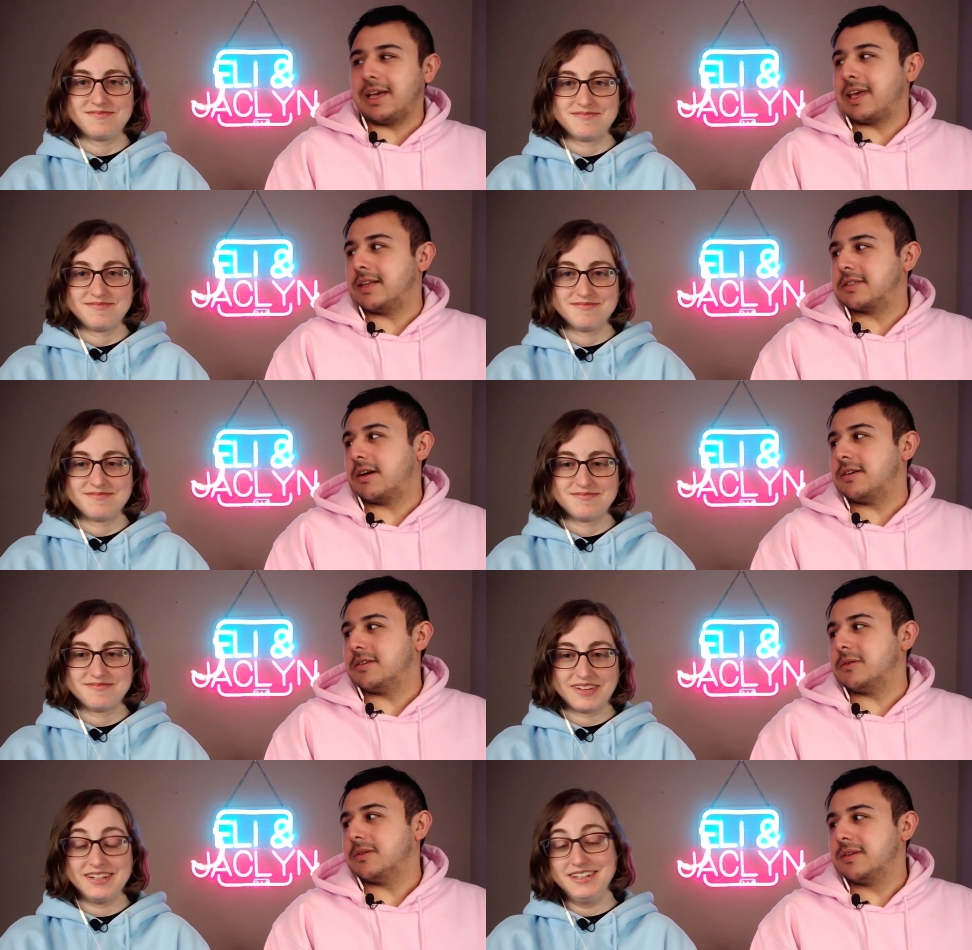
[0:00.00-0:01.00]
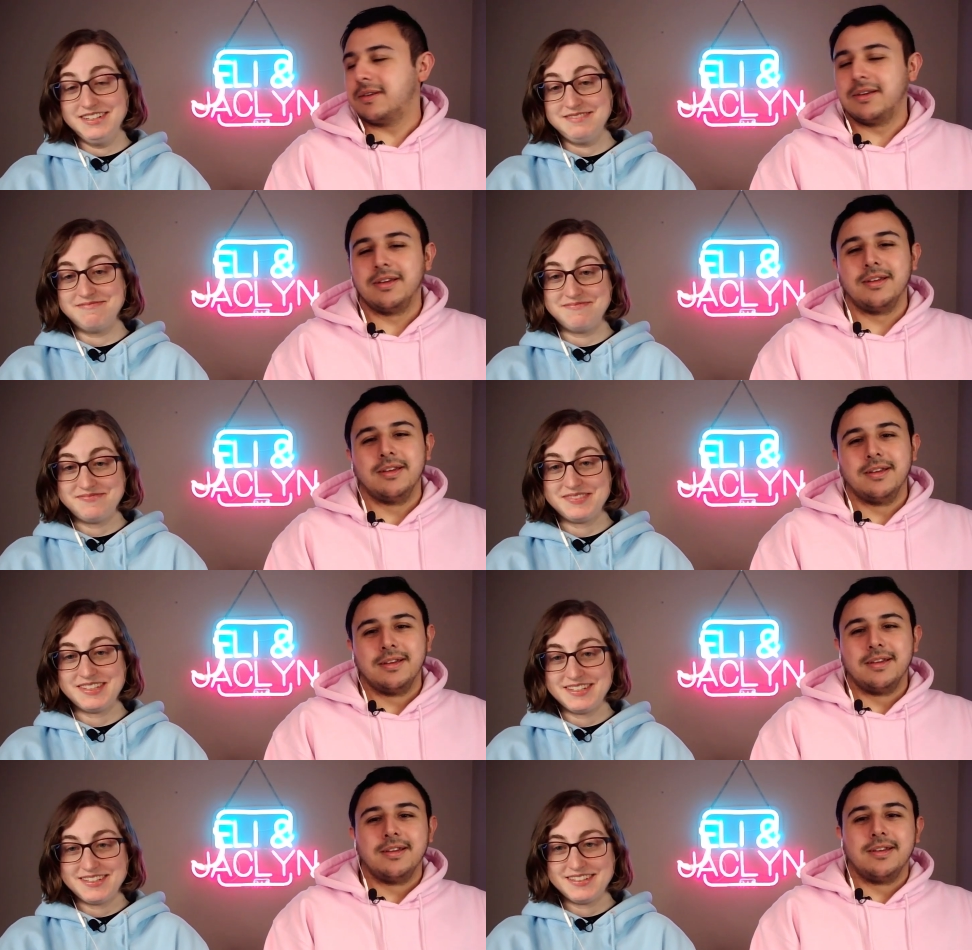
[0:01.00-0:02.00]
Speaker 1: a kid's cartoon. Yeah.
Speaker 2: All
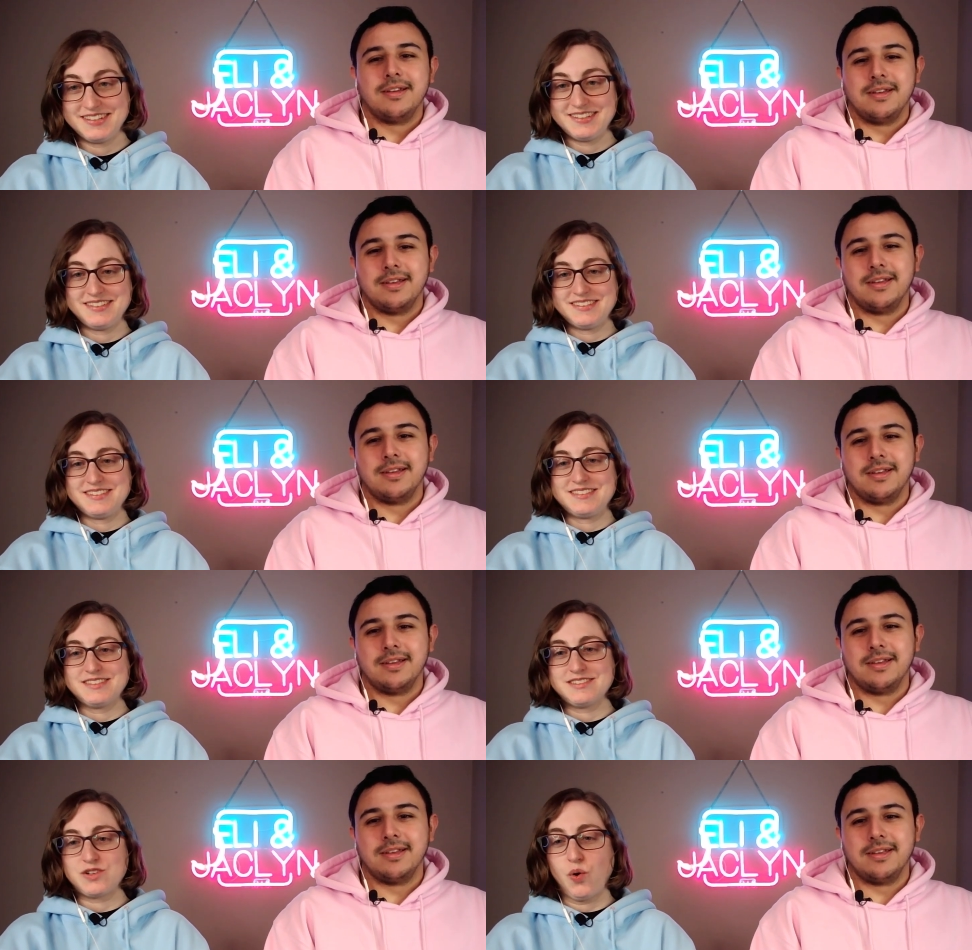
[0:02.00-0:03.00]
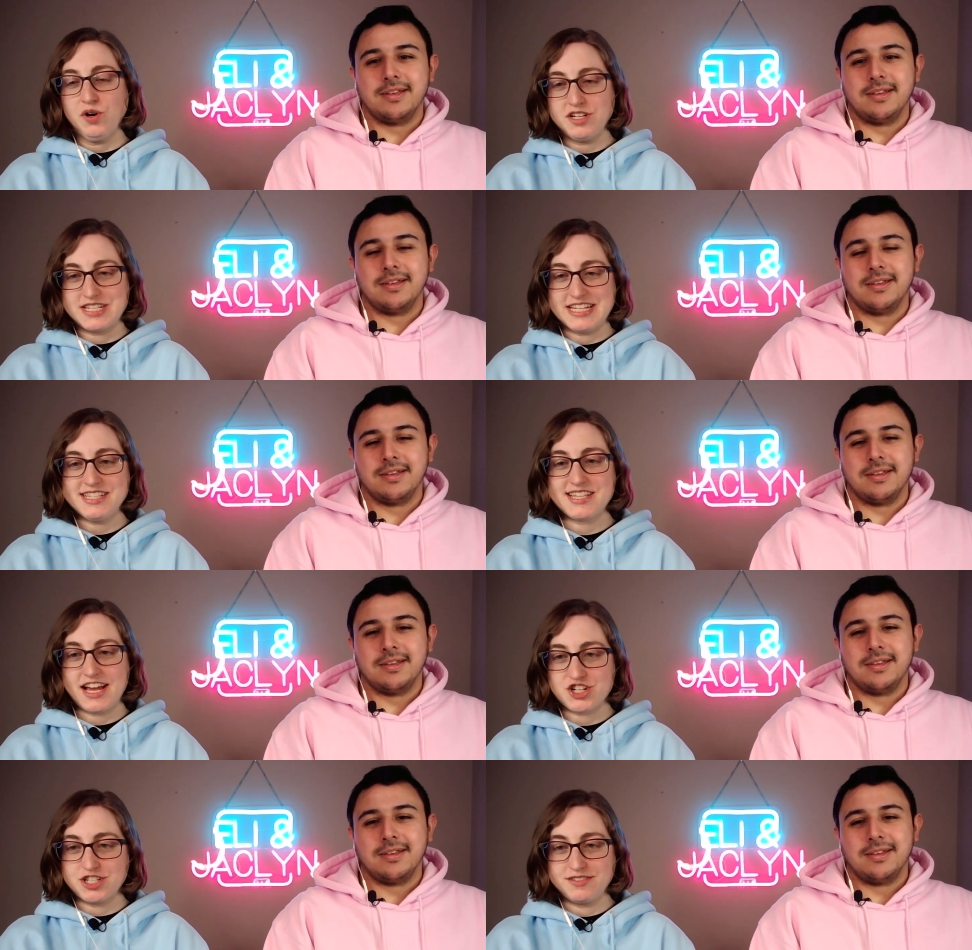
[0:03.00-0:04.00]
right, ladies and gentlemen. Art is in
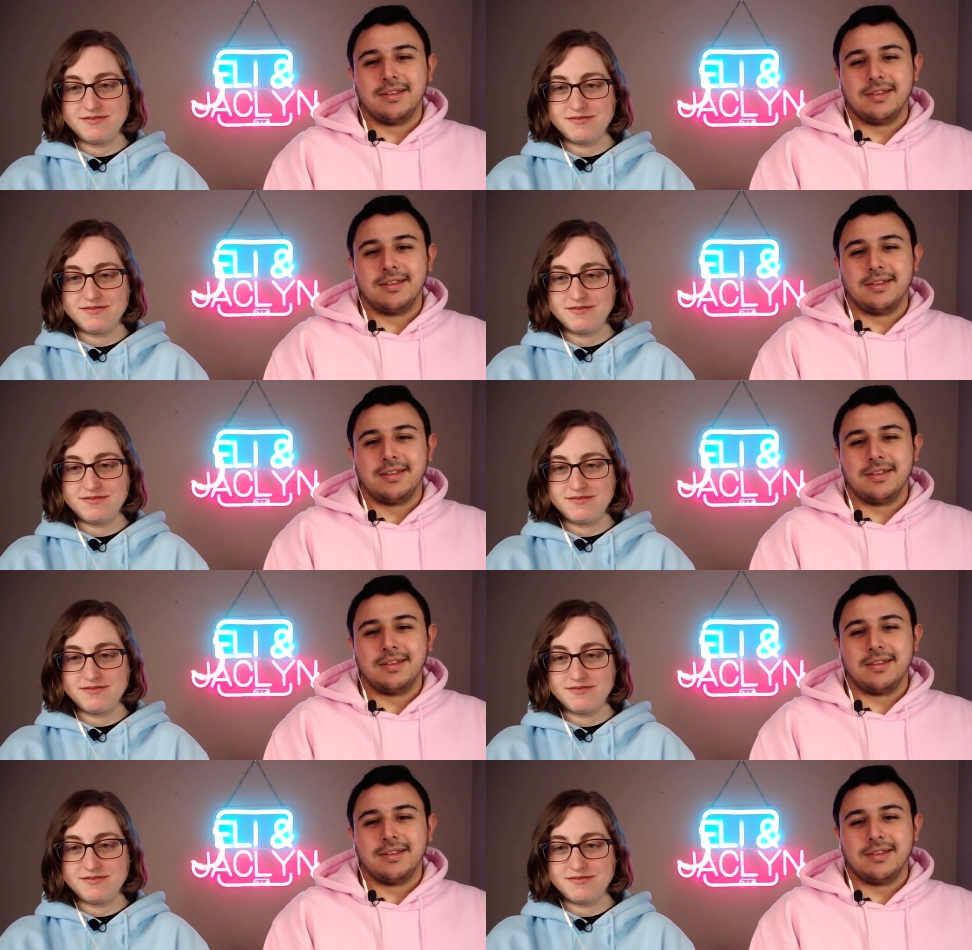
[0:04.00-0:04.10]
session.